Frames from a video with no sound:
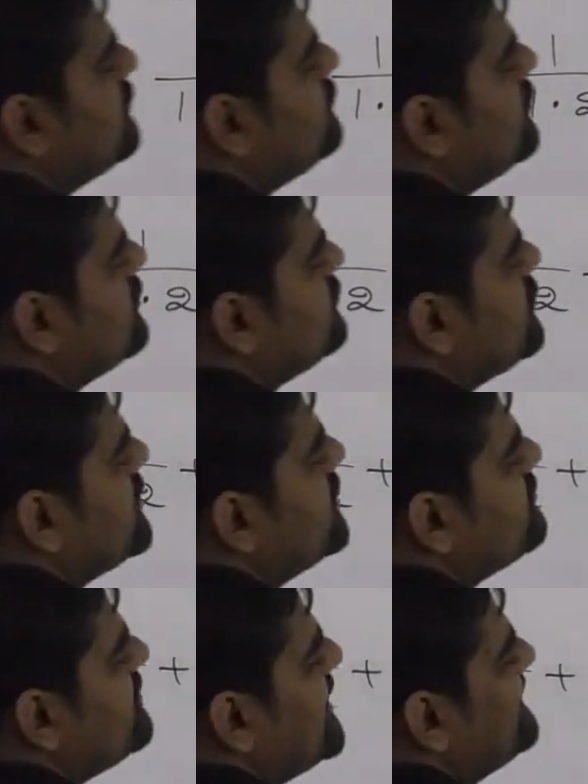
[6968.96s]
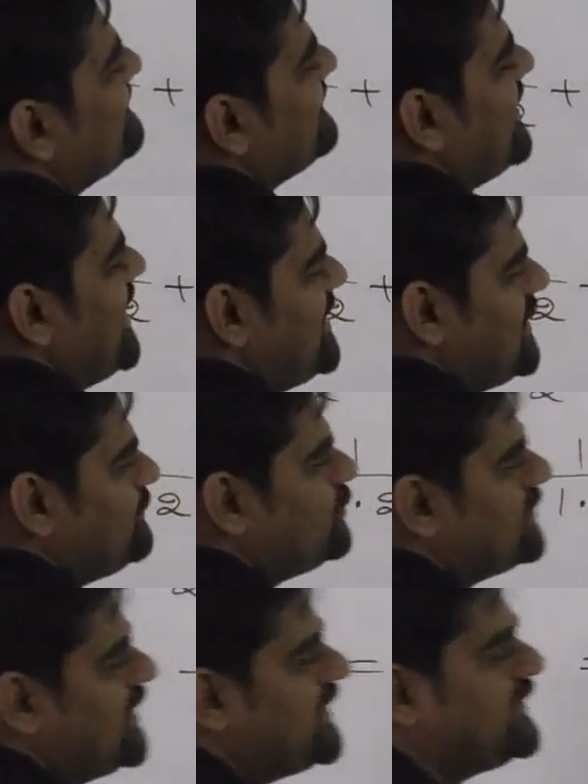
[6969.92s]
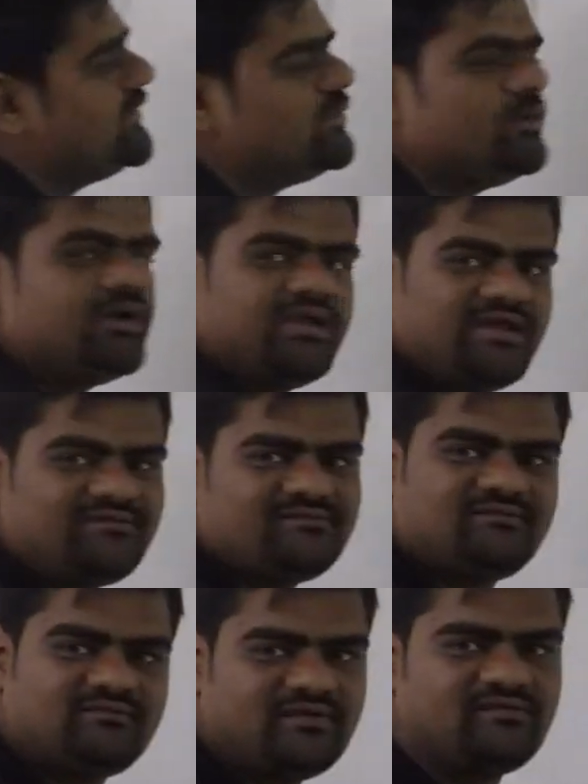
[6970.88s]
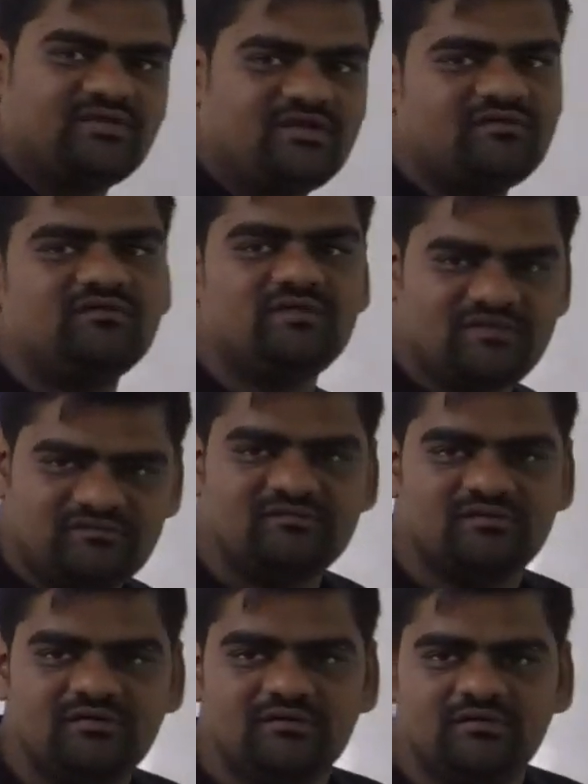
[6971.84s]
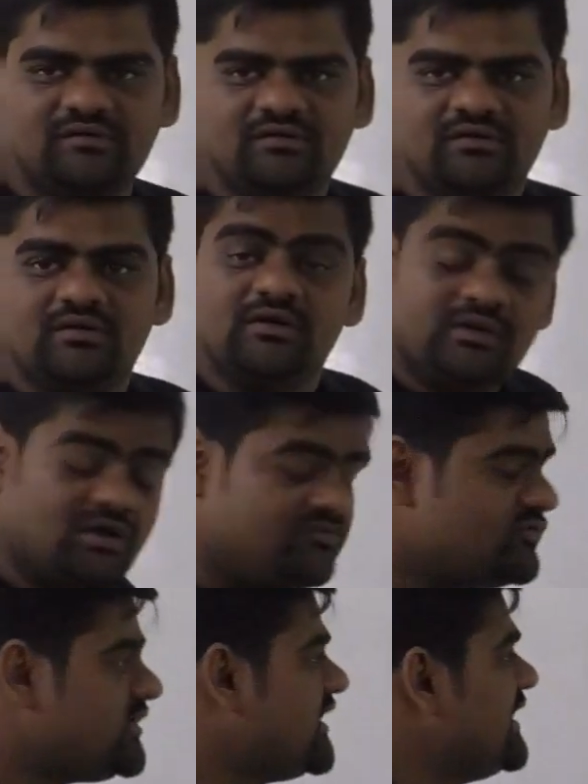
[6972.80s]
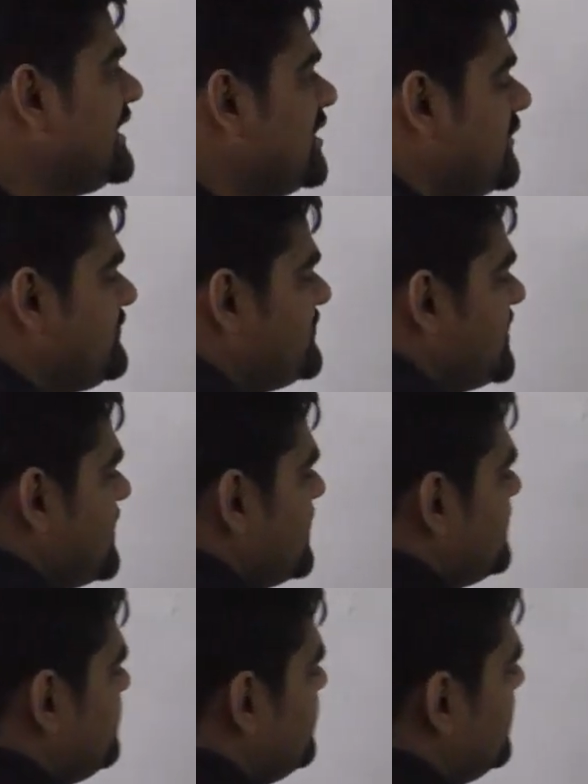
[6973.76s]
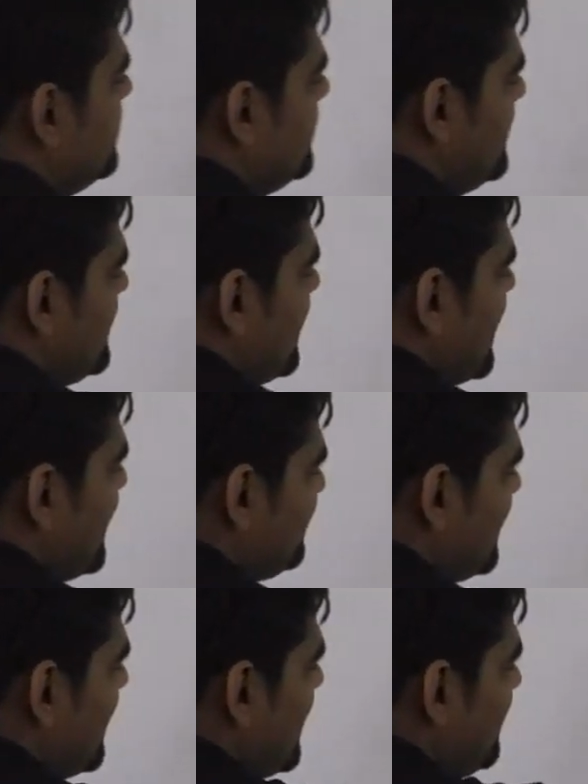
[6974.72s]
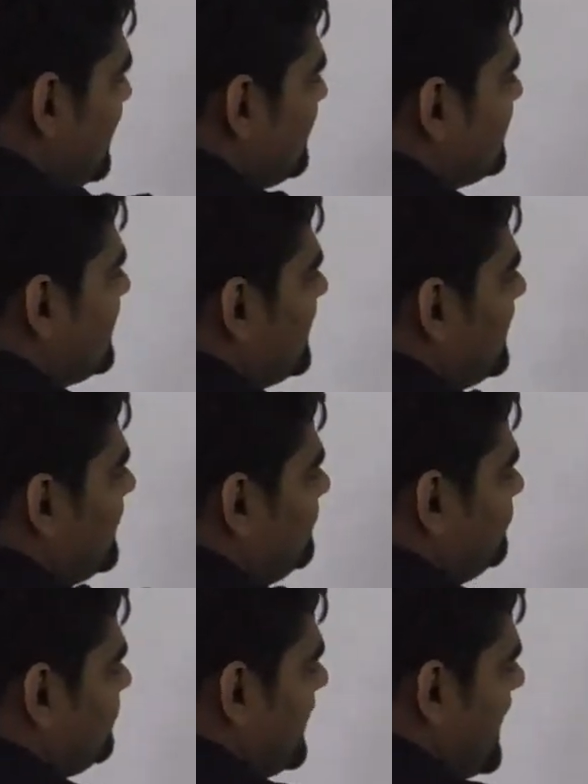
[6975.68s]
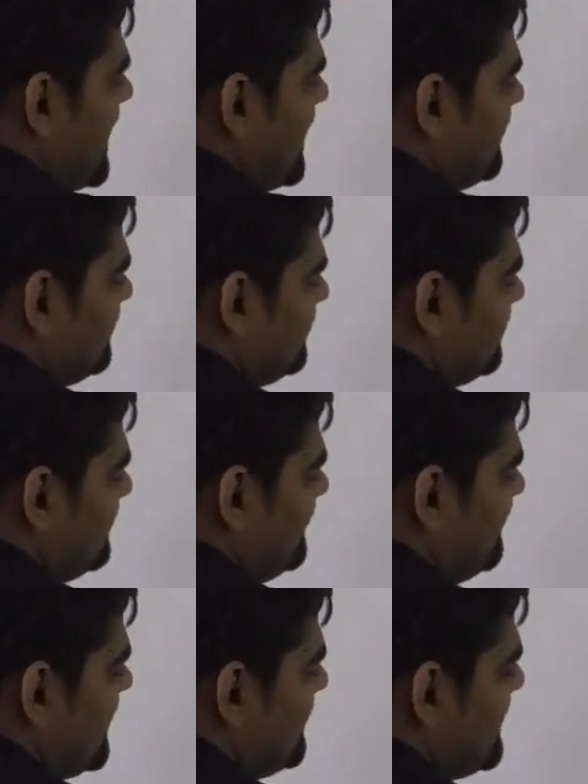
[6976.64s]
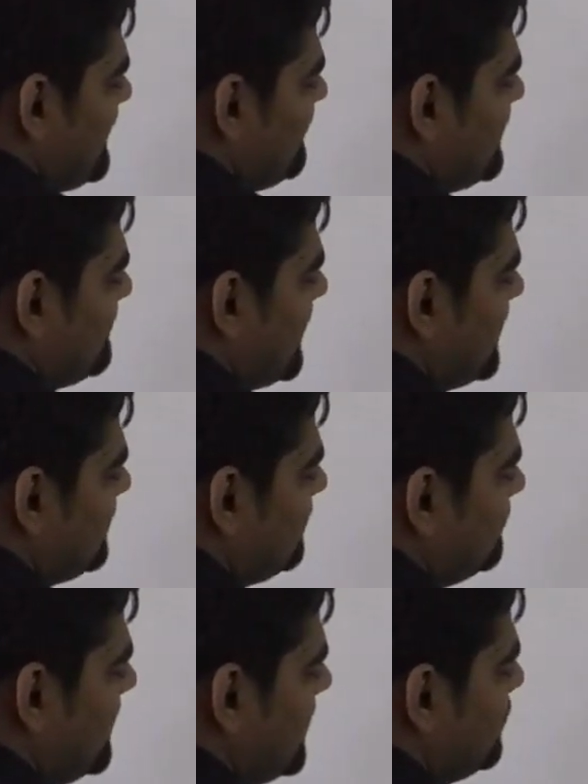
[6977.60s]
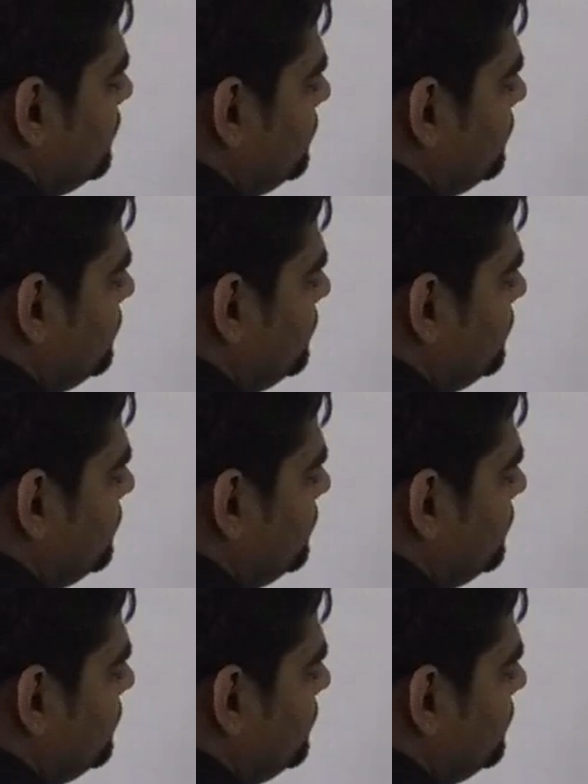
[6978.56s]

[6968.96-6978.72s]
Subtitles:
4, 4 into 5 and up to 19 into 20. Yes, the series is this. Now if you keenly observe, can I write this term as 1 by 1 minus 1 by 2?